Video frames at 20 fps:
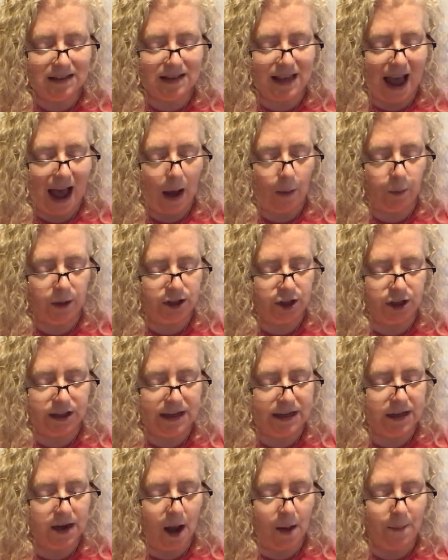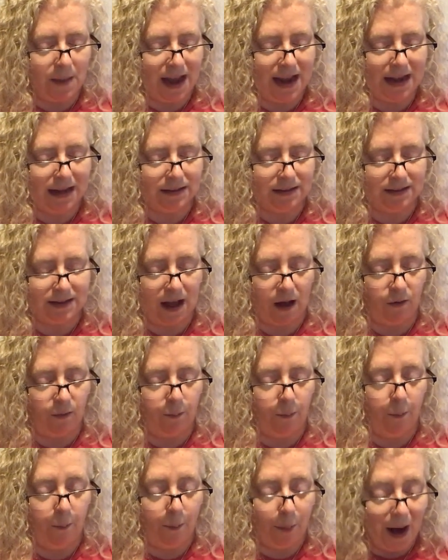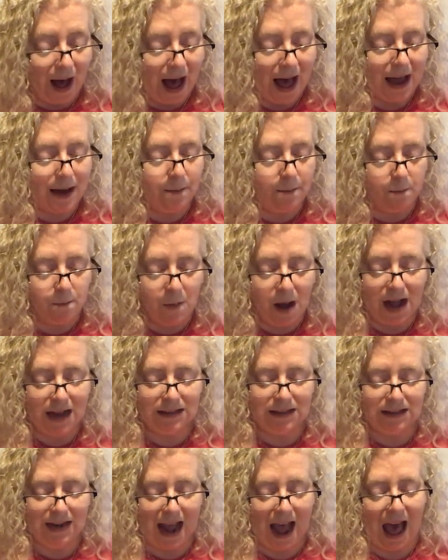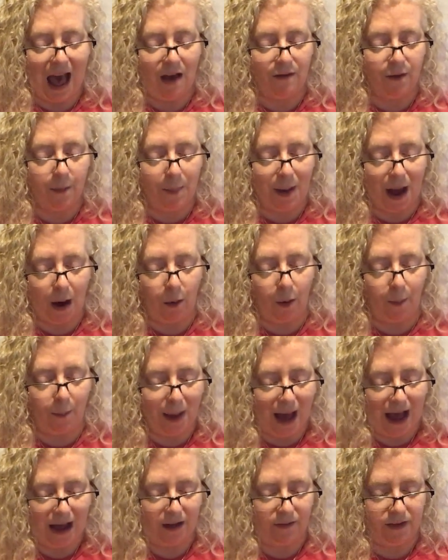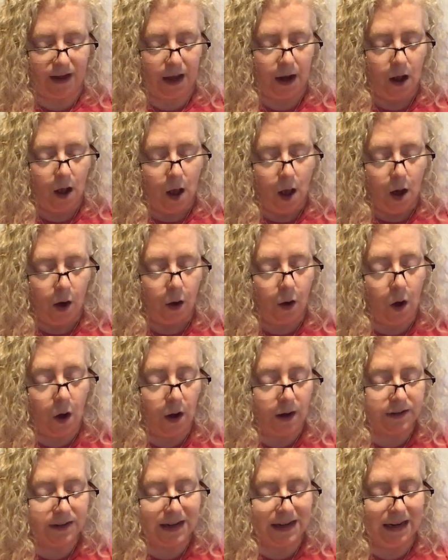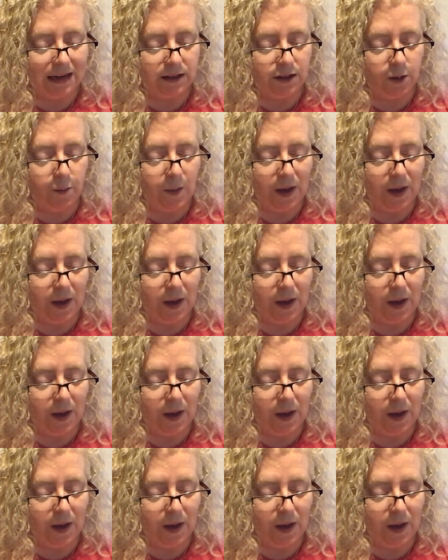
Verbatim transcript: Effect is that which did not make itself, but must have a power back of it,